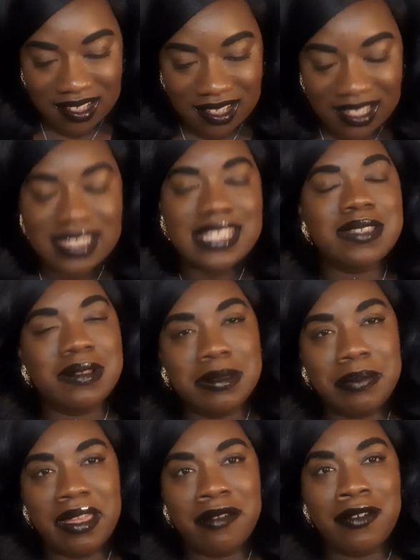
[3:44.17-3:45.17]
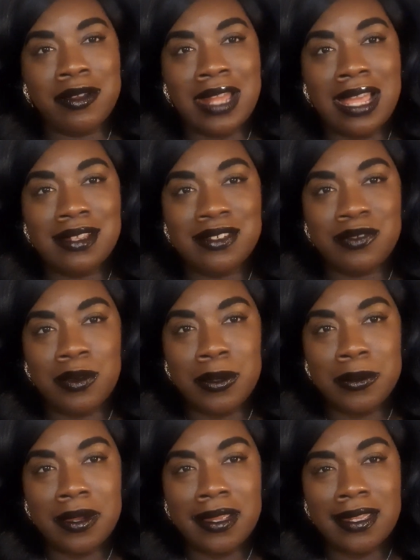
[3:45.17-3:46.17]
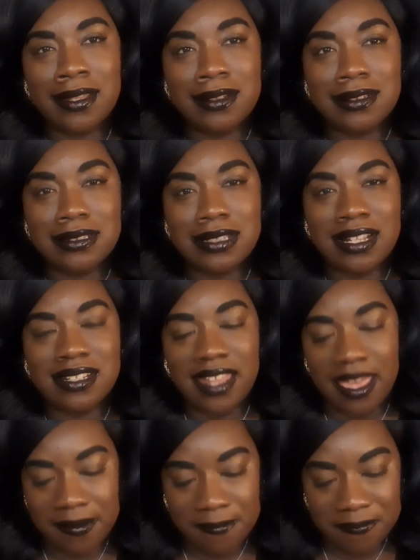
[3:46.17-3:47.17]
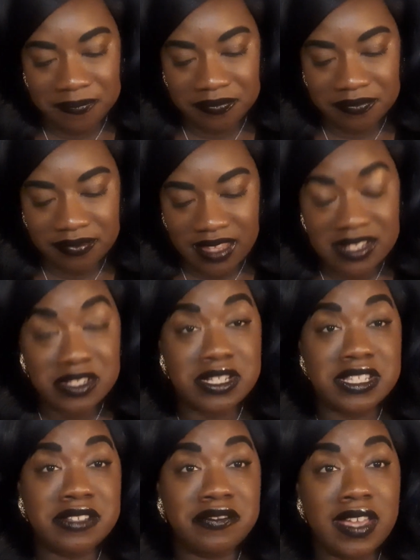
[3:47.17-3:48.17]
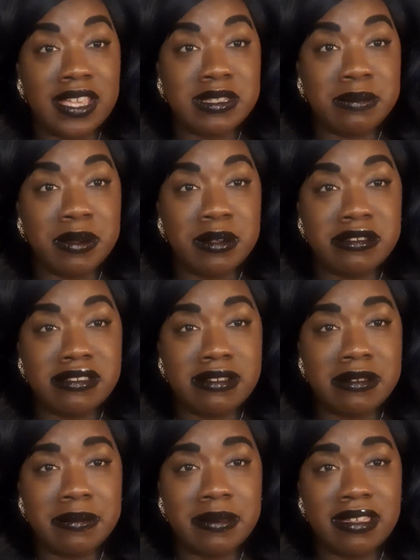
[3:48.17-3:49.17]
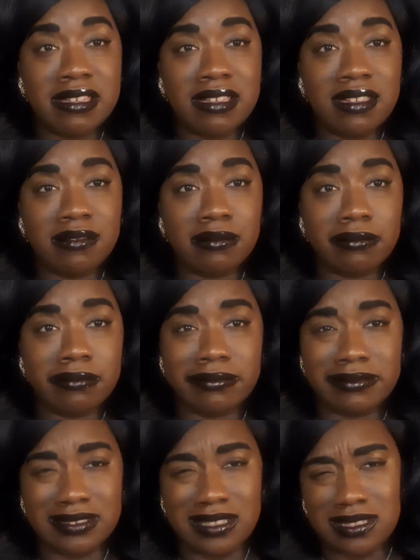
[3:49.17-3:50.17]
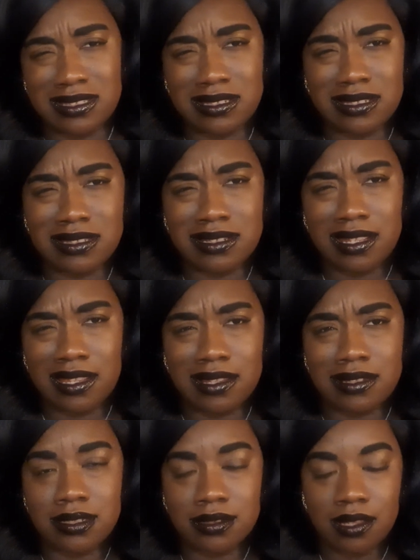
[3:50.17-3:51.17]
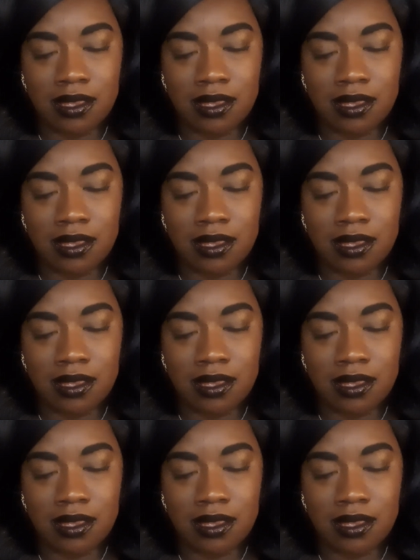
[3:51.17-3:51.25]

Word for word: At least I only paid four dollars for it, right? That that that justifies the purchase a little bit. Just just a dash.